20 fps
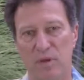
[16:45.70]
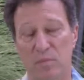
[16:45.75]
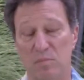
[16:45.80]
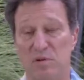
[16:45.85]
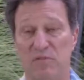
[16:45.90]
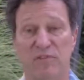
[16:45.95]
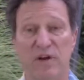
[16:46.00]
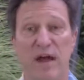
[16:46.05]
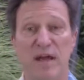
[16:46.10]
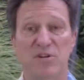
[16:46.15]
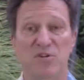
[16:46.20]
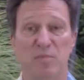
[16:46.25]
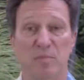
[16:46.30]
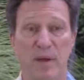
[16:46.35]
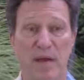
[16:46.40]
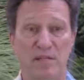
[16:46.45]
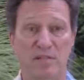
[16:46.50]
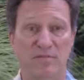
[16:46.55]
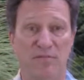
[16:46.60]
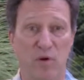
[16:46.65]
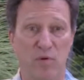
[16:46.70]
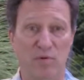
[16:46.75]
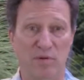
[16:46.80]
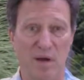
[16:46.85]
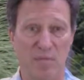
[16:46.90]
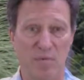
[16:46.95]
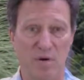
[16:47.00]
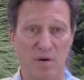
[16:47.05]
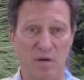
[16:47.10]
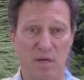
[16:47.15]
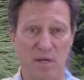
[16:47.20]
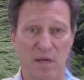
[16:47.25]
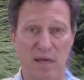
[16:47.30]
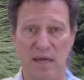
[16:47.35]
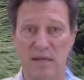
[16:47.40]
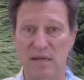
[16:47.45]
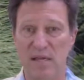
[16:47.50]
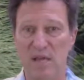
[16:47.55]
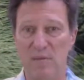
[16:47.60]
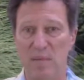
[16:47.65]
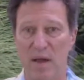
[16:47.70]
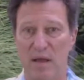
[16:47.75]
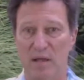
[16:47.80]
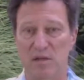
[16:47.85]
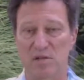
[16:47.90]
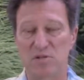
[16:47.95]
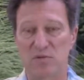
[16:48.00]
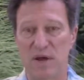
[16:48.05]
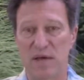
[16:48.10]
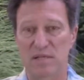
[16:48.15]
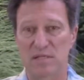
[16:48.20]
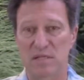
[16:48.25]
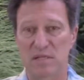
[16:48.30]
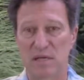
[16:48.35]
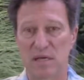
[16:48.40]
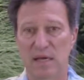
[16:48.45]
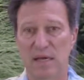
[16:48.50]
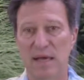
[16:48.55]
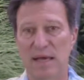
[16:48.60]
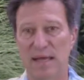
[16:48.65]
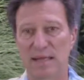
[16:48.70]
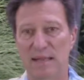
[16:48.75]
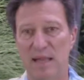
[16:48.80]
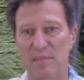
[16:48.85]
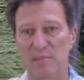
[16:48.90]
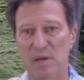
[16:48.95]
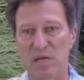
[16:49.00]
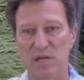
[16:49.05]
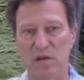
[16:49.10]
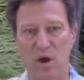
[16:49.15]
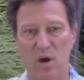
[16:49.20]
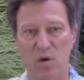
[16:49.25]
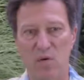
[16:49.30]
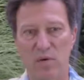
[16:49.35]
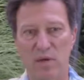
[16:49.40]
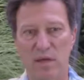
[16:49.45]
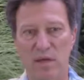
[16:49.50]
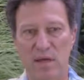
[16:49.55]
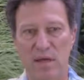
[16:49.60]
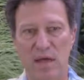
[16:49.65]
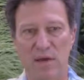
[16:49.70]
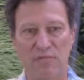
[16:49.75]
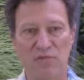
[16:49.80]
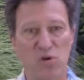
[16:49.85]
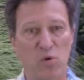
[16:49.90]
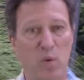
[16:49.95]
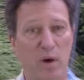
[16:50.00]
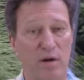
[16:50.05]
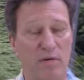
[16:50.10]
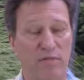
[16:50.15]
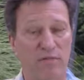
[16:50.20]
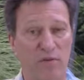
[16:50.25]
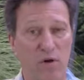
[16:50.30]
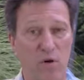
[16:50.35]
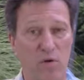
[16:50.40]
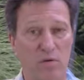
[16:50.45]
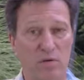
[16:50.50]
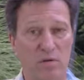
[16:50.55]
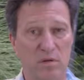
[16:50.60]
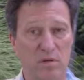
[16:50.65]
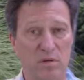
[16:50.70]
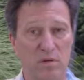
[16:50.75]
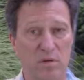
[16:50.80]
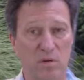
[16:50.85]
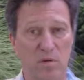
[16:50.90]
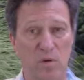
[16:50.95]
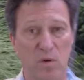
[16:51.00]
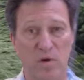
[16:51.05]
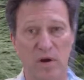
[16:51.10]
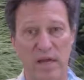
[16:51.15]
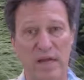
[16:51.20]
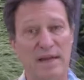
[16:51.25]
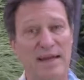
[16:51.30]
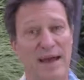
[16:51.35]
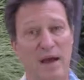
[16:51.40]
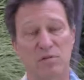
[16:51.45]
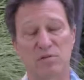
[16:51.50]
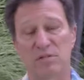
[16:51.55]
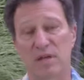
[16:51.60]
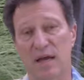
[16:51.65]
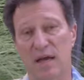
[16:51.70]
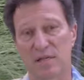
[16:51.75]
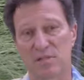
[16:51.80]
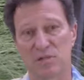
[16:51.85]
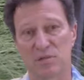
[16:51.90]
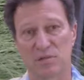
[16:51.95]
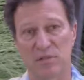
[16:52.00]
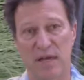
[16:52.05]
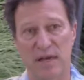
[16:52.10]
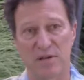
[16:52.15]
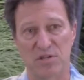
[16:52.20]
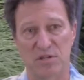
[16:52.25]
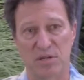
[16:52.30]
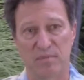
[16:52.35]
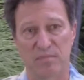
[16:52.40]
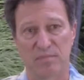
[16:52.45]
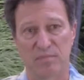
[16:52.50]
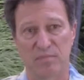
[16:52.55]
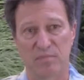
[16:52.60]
Provide your best phone number and email address, and let me know if you want a phone or in-house consultation.